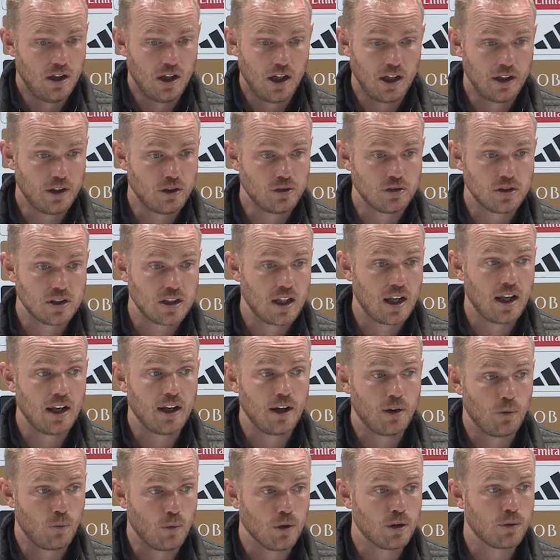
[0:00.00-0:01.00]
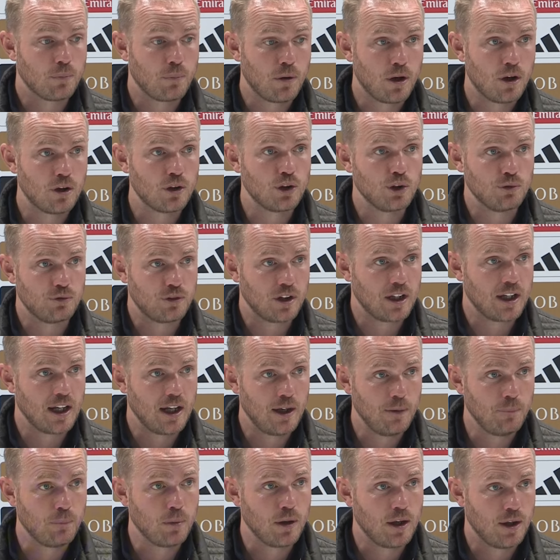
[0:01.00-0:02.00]
understanding what part of the
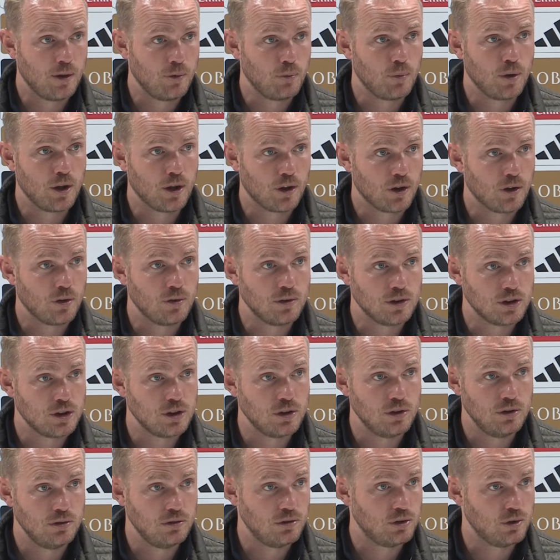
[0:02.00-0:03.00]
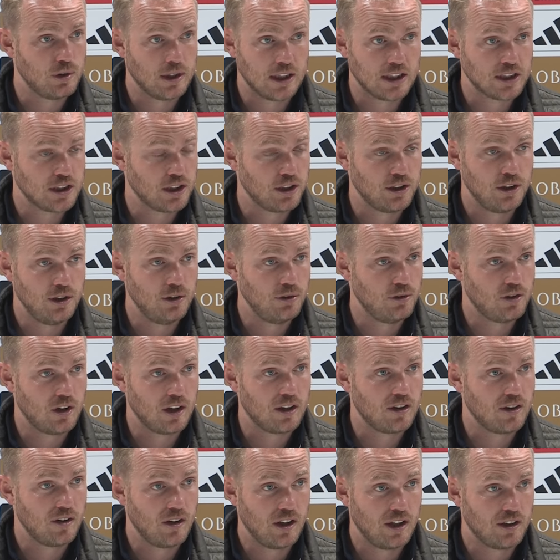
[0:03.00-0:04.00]
game plan we are going to, to execute
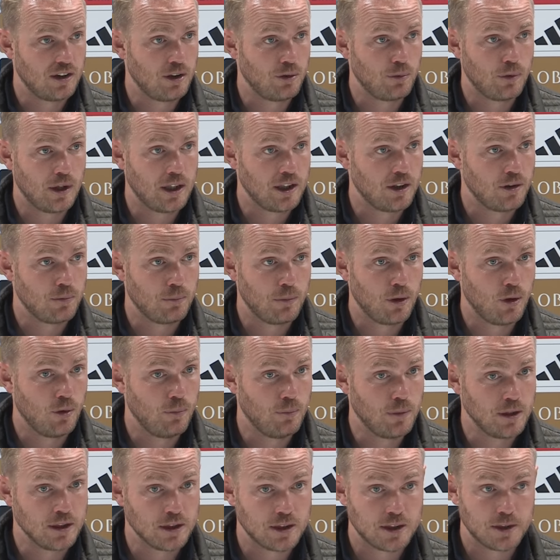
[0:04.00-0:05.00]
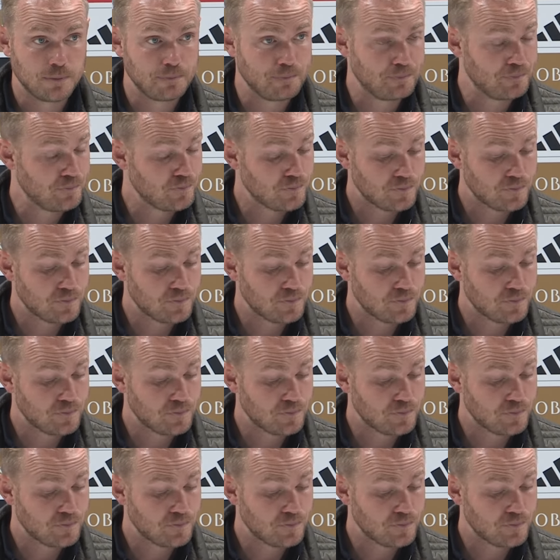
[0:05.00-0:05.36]
at, at the right moment,